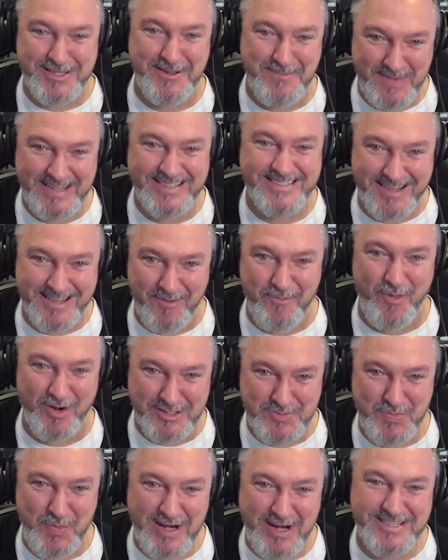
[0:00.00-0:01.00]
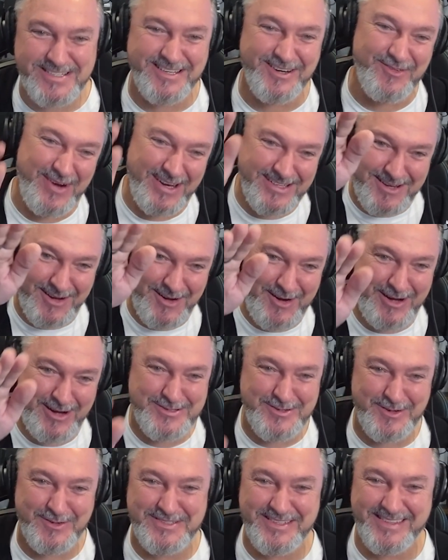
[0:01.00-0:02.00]
That means someone's watched it, right? So it
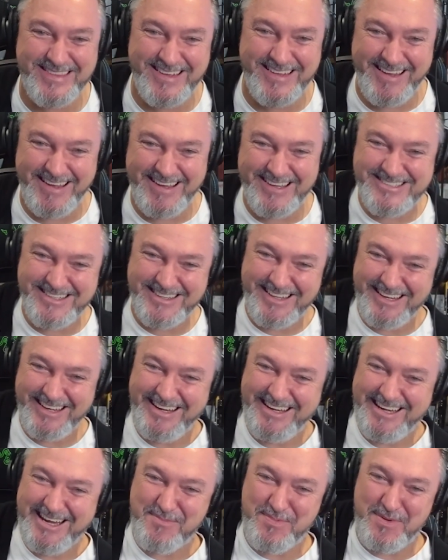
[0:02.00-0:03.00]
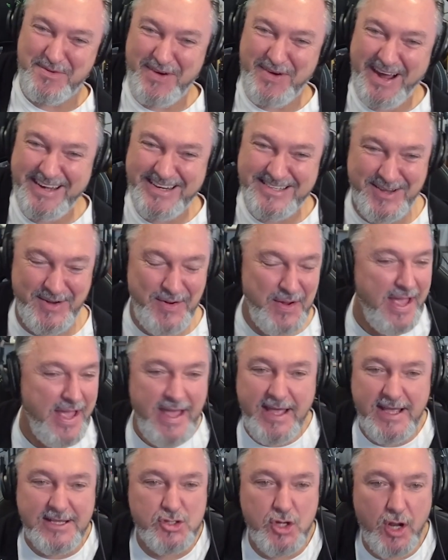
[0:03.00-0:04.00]
goes off to the linear provider. So
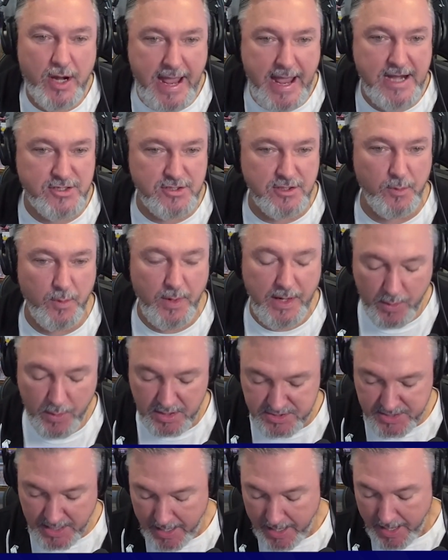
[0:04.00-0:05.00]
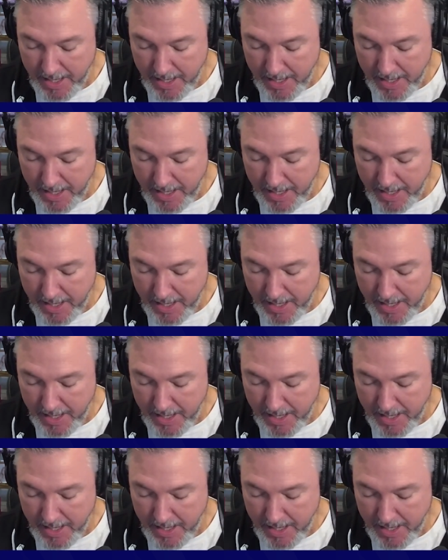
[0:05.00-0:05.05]
it's not actually the way it works.